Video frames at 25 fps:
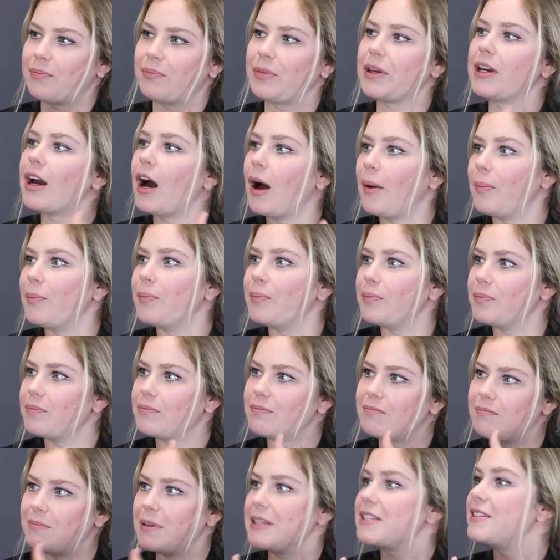become
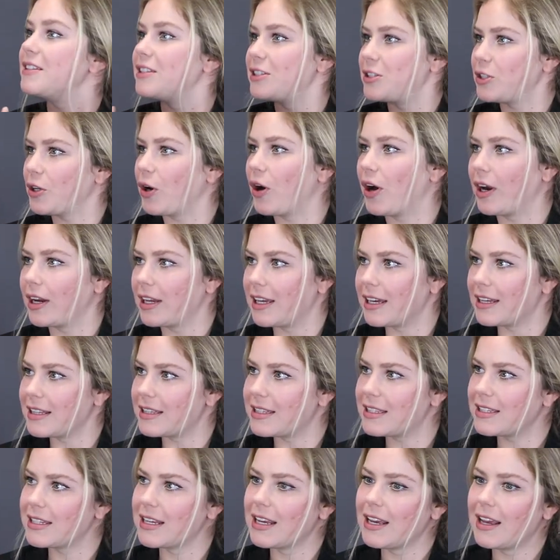business
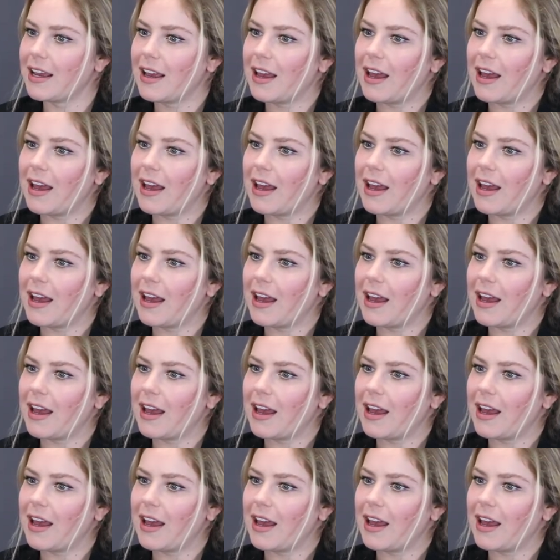targets,